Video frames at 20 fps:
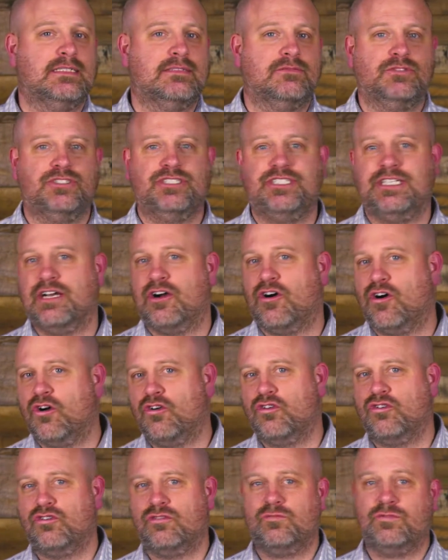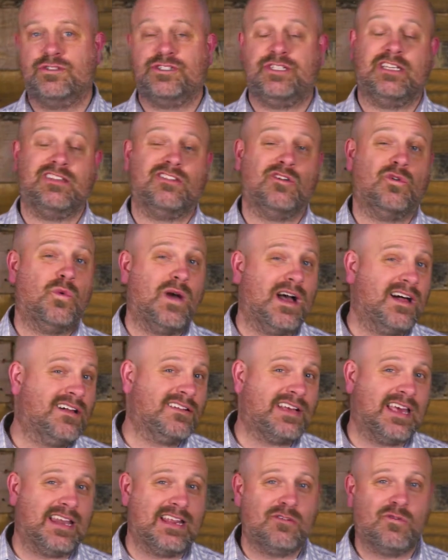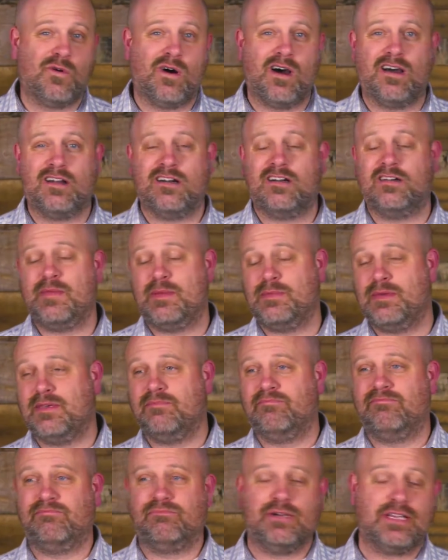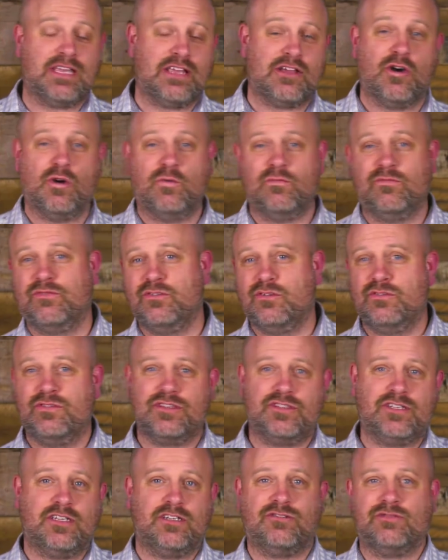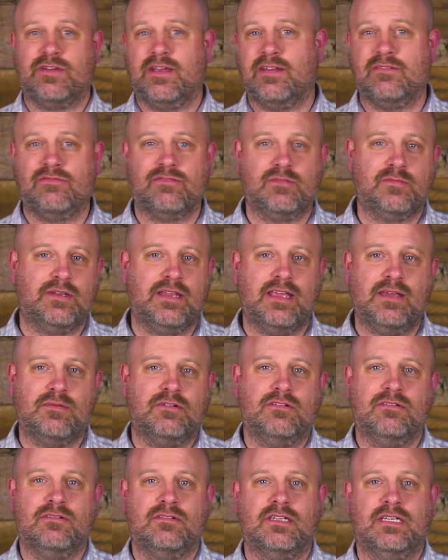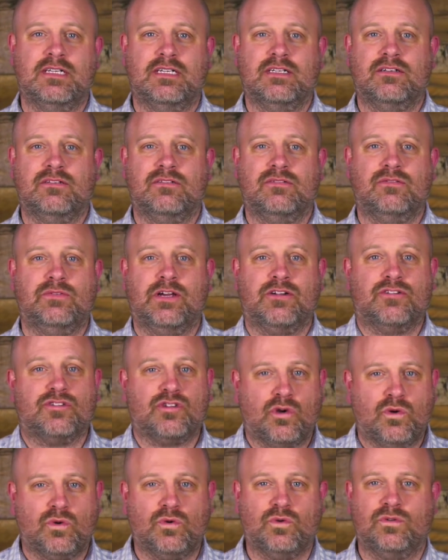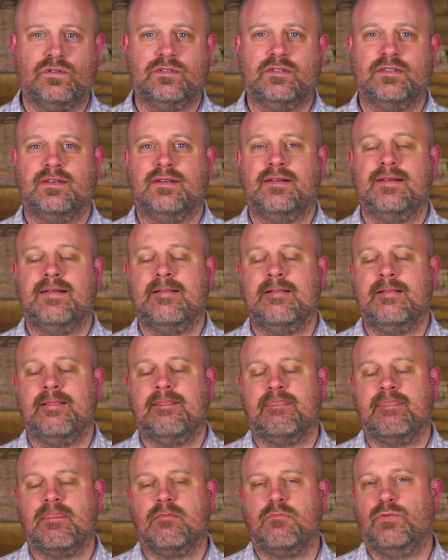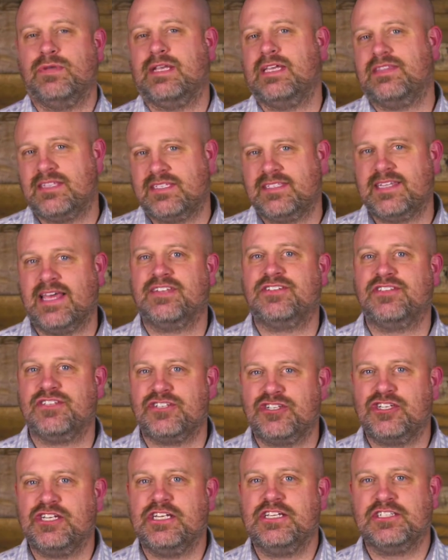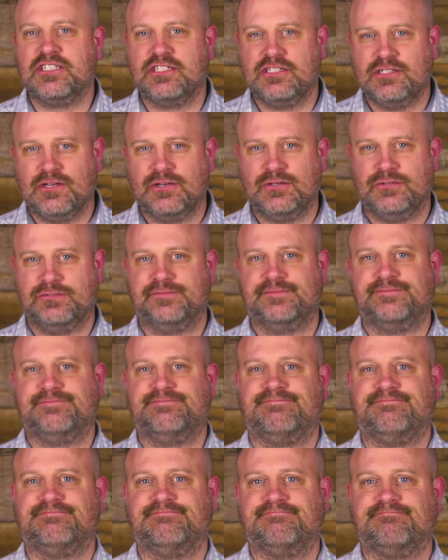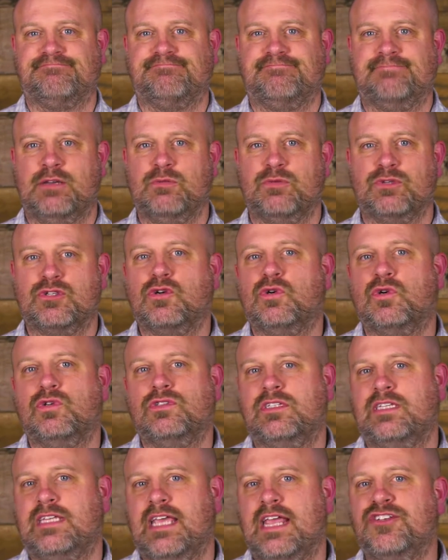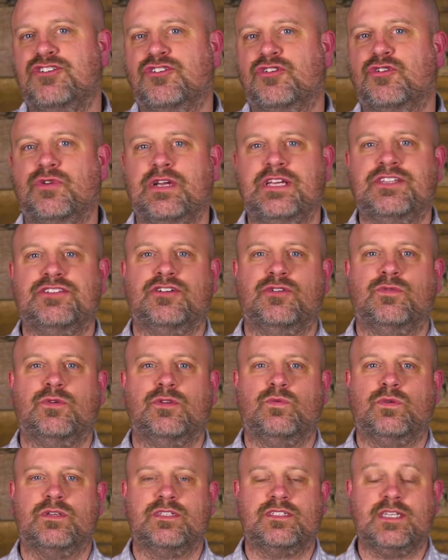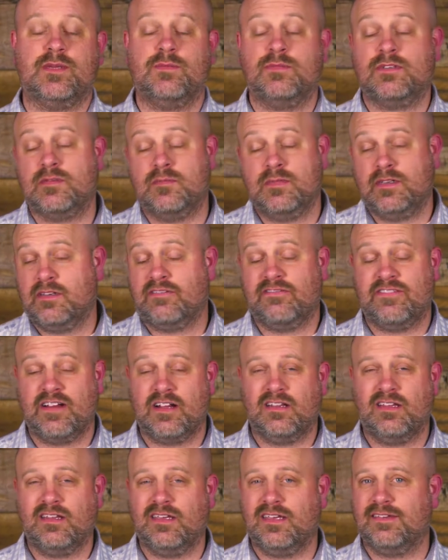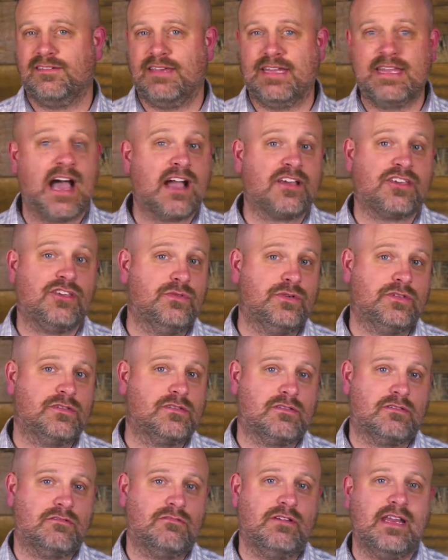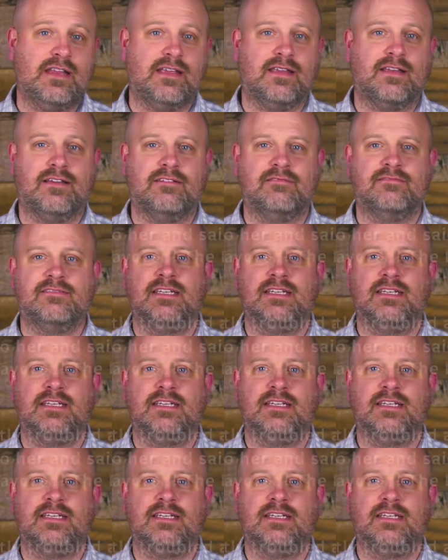at home? Was she at the well getting water? Maybe bringing home food that she had traded from a neighbor? We aren't told. We get the sense that she is alone. And we're told that the angel greets her with what seems to be a fairly innocuous greeting of,